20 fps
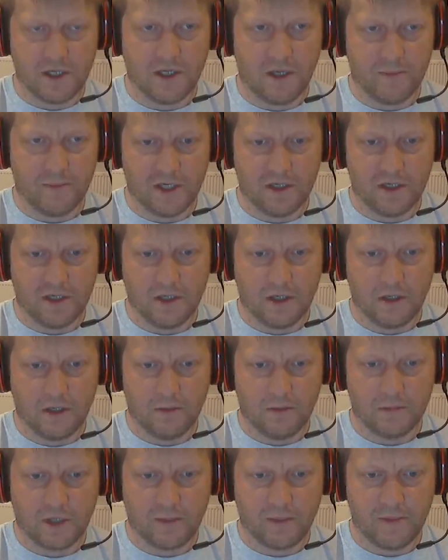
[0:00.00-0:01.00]
I mean,
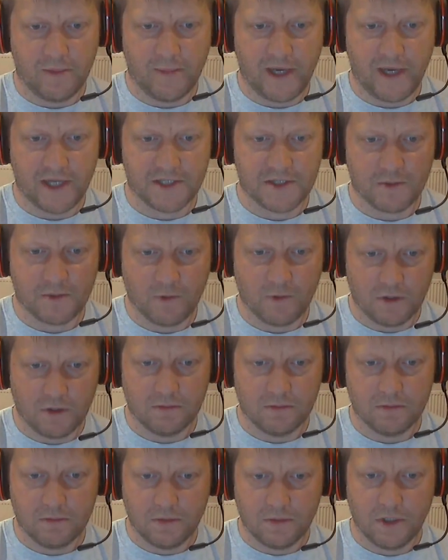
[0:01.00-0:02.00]
coming back to what
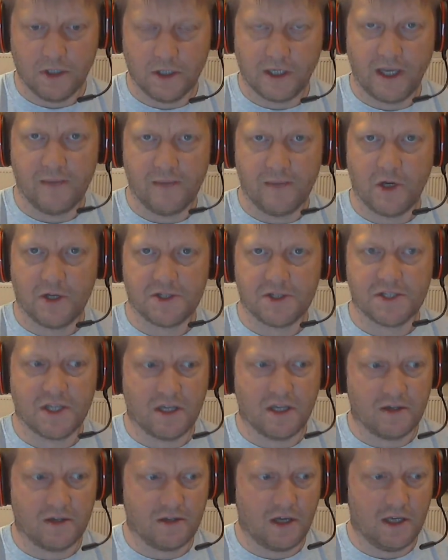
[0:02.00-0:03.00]
Gamer said,
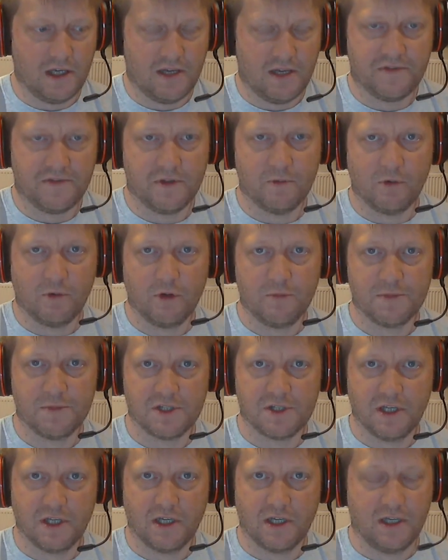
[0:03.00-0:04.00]
I love the rooms
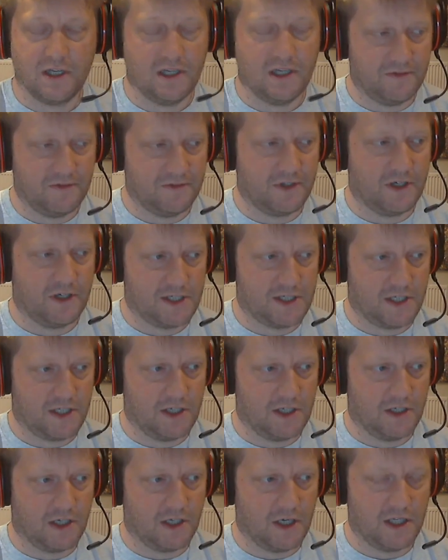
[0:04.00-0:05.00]
thing. I love the idea
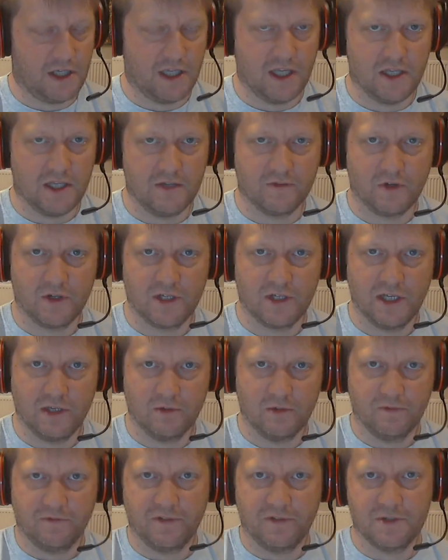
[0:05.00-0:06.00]
you go in there, you've got your
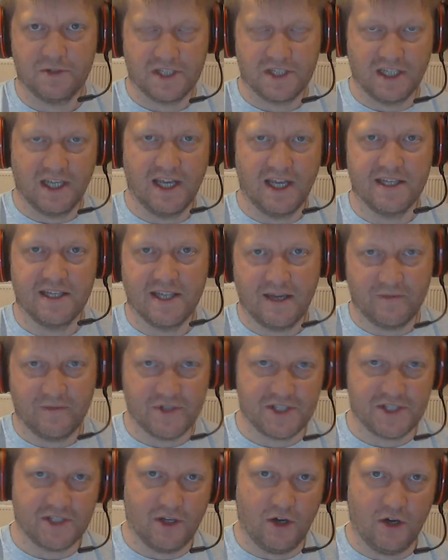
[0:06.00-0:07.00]
little floating head
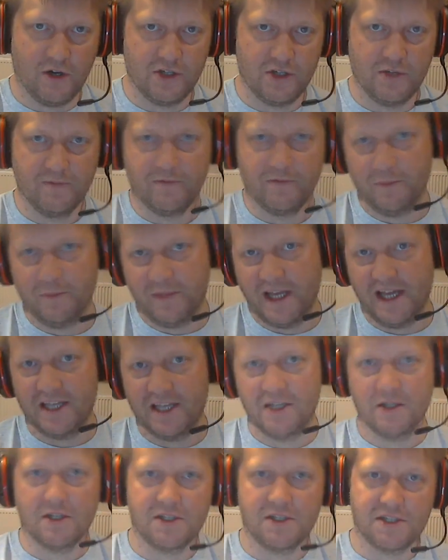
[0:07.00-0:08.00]
avatar, and from there
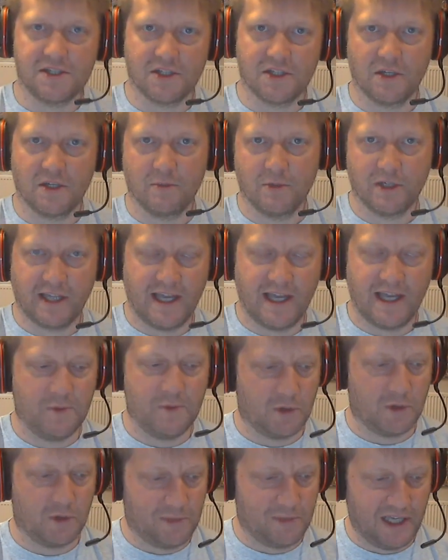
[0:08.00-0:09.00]
you can decide what game you
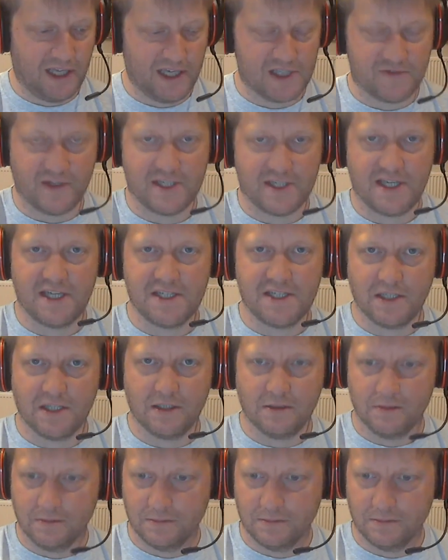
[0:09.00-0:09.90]
want to play. It's fantastic.